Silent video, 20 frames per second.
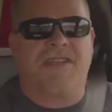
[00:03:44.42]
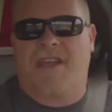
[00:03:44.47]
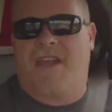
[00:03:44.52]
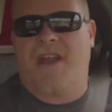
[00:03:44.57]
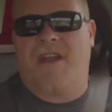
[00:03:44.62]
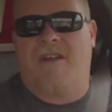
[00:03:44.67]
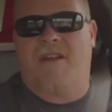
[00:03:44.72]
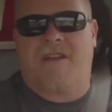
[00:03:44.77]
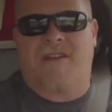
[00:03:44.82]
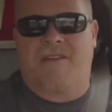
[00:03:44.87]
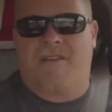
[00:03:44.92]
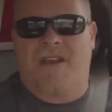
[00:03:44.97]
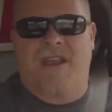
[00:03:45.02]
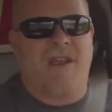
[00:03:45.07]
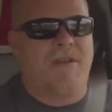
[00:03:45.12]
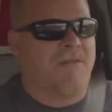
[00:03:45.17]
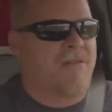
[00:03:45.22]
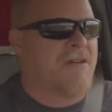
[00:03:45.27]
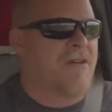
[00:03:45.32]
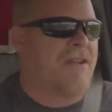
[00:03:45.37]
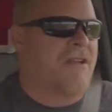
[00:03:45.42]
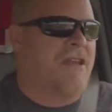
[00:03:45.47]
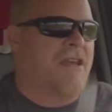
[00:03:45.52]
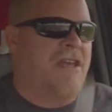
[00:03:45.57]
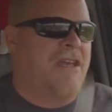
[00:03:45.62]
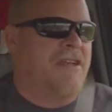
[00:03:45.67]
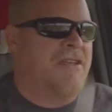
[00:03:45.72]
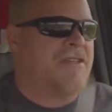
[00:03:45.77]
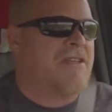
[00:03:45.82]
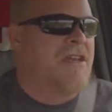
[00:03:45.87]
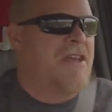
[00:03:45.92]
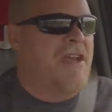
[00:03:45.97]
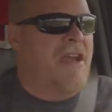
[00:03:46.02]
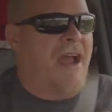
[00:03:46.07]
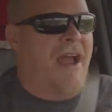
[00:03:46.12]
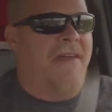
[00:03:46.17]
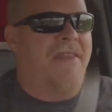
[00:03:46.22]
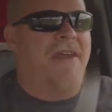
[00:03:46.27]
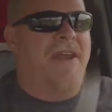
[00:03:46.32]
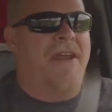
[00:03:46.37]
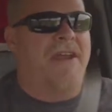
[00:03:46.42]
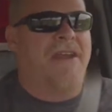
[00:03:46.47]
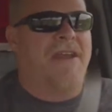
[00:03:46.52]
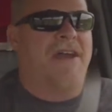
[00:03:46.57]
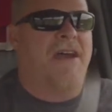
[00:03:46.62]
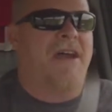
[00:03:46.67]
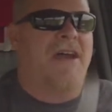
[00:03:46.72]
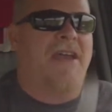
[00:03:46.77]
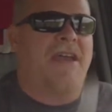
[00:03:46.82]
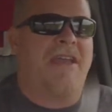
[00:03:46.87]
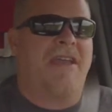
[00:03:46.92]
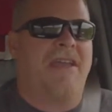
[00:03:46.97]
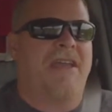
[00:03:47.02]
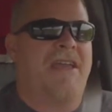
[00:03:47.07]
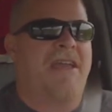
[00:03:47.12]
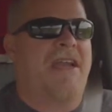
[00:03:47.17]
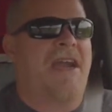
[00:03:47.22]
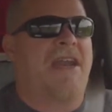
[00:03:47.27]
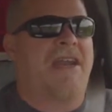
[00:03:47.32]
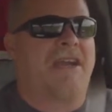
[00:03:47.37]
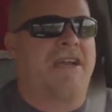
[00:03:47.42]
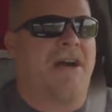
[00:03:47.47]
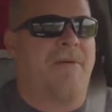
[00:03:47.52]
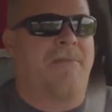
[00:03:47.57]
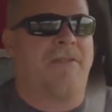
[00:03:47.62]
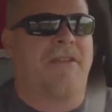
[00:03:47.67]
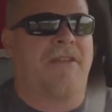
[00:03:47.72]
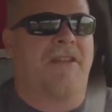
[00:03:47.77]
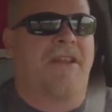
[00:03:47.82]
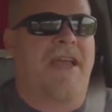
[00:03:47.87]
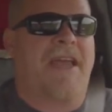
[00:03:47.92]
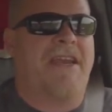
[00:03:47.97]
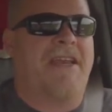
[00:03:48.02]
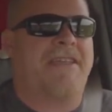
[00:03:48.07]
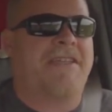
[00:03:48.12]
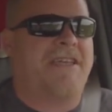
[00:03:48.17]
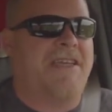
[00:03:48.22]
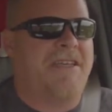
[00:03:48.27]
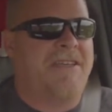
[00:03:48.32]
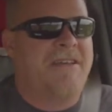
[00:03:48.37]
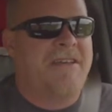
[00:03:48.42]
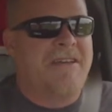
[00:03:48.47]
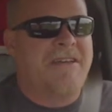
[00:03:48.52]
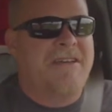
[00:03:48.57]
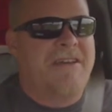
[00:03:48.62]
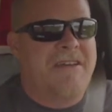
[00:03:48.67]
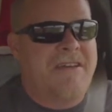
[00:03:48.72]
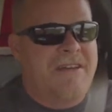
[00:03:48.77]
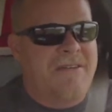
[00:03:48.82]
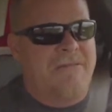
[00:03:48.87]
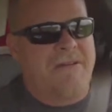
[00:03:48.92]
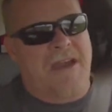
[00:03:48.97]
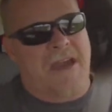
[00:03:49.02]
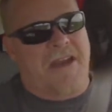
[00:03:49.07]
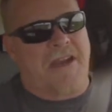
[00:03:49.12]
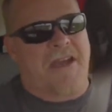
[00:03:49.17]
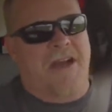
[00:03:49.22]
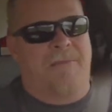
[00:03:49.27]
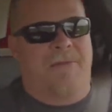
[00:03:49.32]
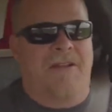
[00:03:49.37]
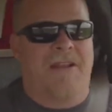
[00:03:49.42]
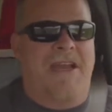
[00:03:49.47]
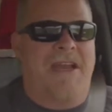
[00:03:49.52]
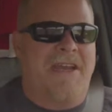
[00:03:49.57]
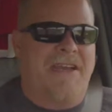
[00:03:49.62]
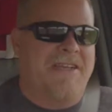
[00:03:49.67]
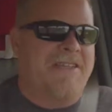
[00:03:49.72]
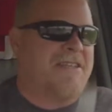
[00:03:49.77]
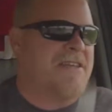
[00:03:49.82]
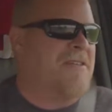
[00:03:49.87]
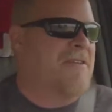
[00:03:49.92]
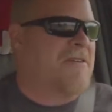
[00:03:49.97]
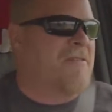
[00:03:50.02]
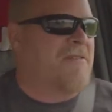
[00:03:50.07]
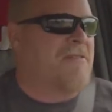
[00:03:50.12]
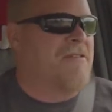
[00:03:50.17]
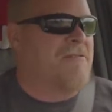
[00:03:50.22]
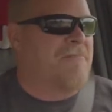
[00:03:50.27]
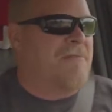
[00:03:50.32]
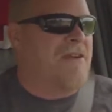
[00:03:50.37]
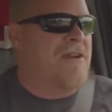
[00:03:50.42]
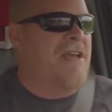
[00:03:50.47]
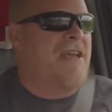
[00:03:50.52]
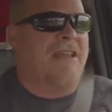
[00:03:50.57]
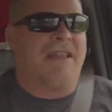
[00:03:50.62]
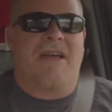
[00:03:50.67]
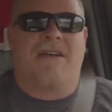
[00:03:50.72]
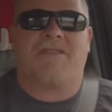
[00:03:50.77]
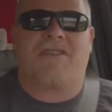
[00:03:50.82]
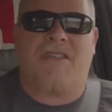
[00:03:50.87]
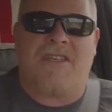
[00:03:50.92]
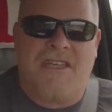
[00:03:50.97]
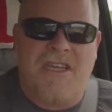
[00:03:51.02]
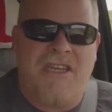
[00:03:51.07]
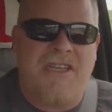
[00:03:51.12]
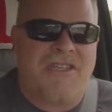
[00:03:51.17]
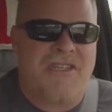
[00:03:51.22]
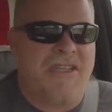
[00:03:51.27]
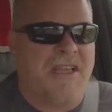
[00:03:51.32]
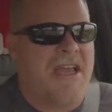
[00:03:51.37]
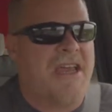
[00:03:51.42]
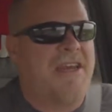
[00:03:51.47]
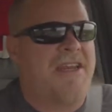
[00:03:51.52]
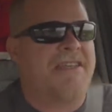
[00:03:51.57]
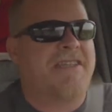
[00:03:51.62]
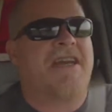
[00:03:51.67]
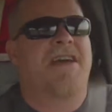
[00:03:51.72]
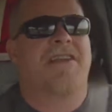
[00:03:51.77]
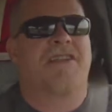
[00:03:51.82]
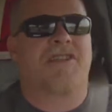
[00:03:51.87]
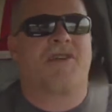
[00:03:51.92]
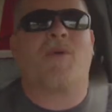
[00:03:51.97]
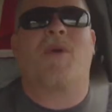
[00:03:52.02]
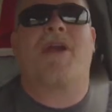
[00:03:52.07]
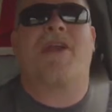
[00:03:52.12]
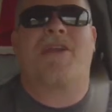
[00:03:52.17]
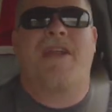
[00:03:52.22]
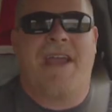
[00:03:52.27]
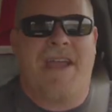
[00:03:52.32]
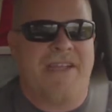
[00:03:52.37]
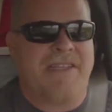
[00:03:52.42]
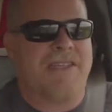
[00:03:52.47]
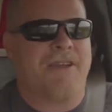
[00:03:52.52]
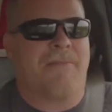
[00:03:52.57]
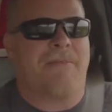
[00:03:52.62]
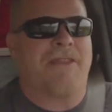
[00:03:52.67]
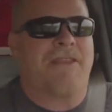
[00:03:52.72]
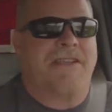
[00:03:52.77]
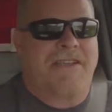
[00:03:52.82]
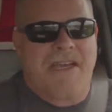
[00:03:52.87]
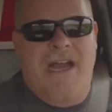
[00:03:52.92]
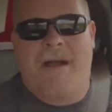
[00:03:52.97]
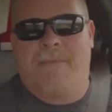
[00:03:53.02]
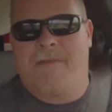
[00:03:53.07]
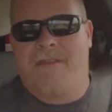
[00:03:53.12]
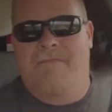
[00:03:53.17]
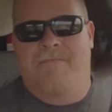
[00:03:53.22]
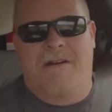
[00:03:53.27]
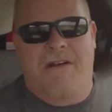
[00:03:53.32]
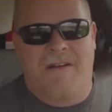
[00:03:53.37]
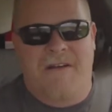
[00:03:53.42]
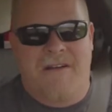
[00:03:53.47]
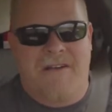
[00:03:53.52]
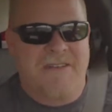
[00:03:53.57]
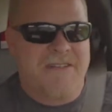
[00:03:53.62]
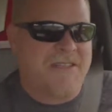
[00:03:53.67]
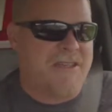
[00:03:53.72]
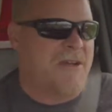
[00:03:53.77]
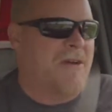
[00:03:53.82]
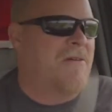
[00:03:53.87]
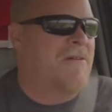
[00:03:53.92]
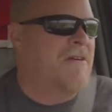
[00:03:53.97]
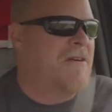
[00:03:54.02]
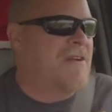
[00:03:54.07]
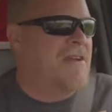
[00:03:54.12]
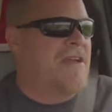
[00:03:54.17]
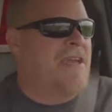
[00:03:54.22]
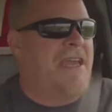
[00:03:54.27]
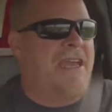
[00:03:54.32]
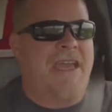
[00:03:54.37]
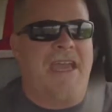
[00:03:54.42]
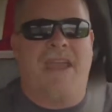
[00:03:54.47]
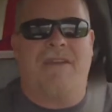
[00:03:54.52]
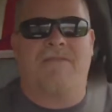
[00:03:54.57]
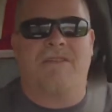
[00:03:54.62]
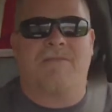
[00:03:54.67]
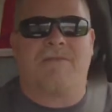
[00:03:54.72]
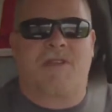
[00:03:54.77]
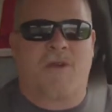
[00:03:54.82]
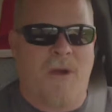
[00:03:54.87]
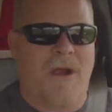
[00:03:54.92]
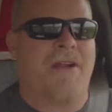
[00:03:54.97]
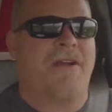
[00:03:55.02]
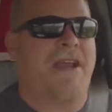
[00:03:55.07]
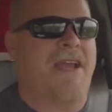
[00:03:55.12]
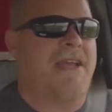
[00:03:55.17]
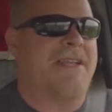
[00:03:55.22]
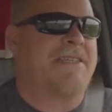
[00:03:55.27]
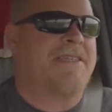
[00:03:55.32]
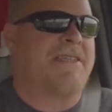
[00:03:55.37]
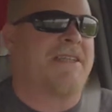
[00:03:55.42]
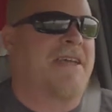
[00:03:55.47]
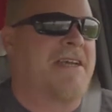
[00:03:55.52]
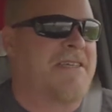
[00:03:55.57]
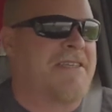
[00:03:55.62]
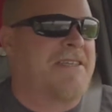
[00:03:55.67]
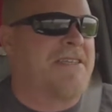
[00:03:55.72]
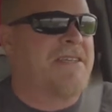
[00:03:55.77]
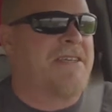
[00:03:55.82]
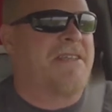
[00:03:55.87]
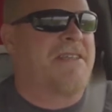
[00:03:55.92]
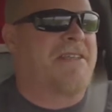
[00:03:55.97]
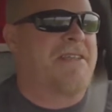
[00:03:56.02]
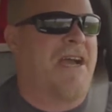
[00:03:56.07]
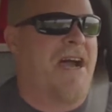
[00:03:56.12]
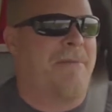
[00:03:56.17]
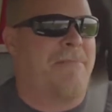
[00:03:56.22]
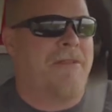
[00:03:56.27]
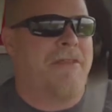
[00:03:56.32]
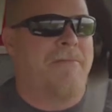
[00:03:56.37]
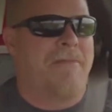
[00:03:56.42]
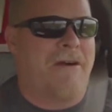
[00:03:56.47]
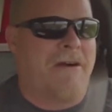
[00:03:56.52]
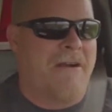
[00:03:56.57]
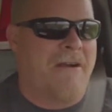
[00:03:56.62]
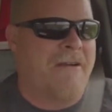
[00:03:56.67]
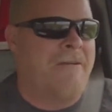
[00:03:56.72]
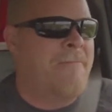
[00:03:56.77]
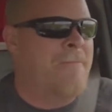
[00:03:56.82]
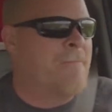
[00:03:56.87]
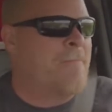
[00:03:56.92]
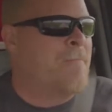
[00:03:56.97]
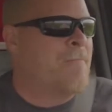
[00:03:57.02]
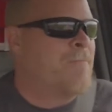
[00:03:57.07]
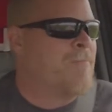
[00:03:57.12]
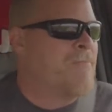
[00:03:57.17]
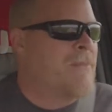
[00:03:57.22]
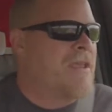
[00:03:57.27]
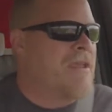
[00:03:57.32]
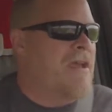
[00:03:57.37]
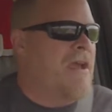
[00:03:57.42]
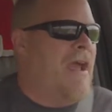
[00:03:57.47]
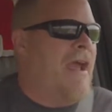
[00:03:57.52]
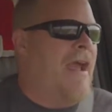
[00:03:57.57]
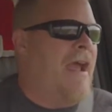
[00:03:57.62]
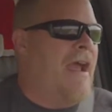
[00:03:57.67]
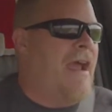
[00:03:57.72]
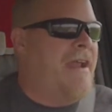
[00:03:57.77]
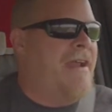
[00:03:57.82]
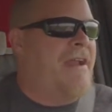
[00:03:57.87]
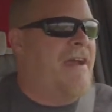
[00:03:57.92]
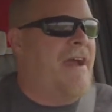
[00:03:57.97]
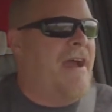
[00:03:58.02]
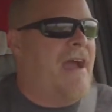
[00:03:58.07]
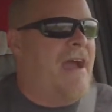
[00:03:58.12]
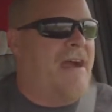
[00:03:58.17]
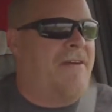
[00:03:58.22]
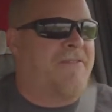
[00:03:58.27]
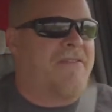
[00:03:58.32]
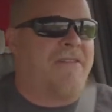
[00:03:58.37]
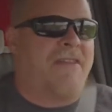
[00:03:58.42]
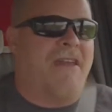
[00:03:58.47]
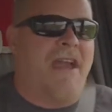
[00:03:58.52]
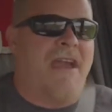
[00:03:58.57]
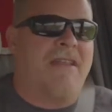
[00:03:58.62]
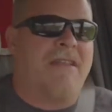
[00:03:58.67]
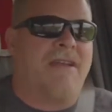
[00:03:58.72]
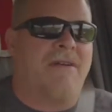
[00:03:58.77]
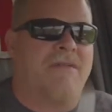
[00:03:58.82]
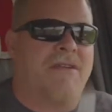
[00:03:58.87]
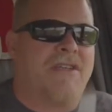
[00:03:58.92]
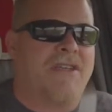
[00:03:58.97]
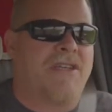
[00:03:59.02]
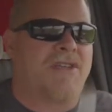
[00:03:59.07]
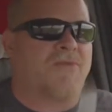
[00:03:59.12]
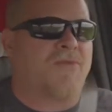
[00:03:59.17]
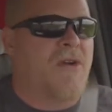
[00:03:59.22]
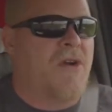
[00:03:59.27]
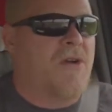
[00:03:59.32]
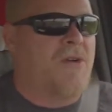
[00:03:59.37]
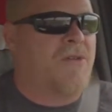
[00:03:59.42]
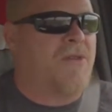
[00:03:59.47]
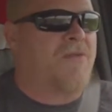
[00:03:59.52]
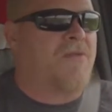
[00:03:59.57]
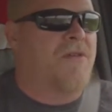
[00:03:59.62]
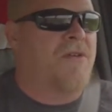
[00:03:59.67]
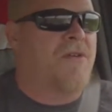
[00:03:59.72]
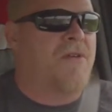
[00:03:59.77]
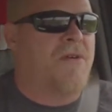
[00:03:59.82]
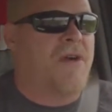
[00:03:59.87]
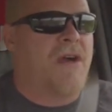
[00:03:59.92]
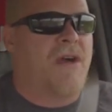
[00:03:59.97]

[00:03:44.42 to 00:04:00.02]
a character, he really is. And then he got a couple of the ladies, we got a couple ladies in the group, and he loves to teach ladies how to square dance up in the top of the barn. So he gave them square dancing lessons in the top of the barn. And after that, then we just rode through